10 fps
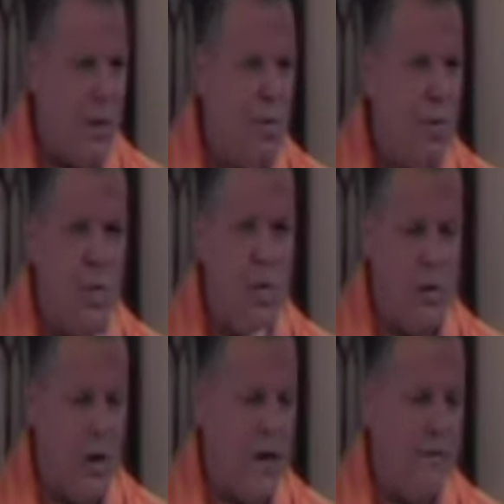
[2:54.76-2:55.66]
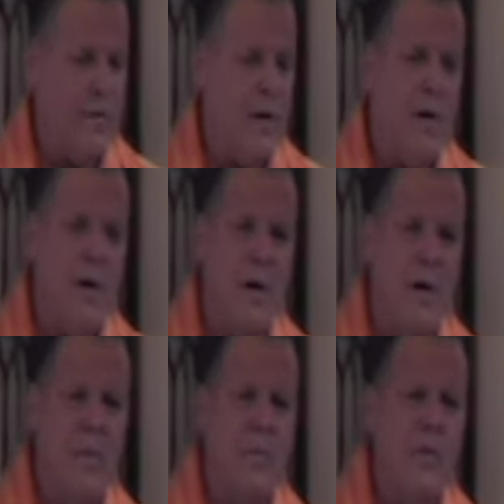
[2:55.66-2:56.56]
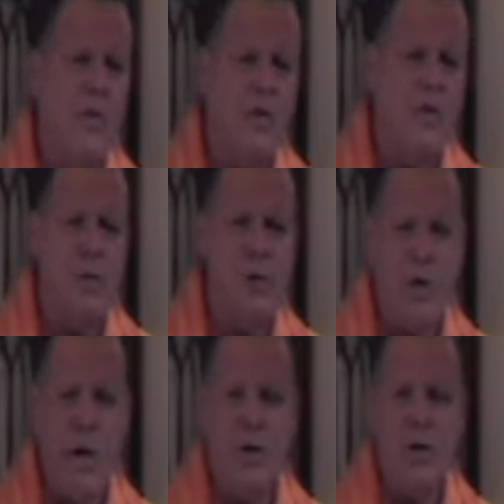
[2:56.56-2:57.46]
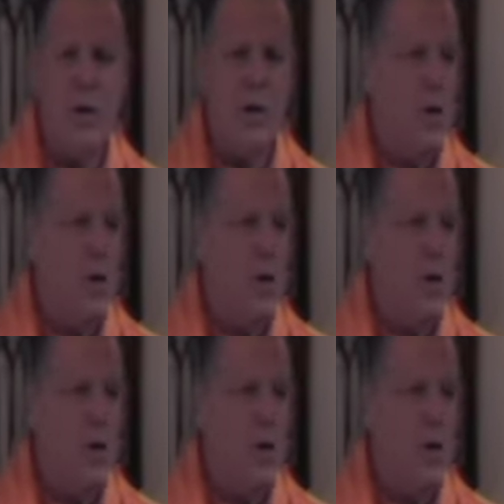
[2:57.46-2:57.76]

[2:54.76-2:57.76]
moral life, good association,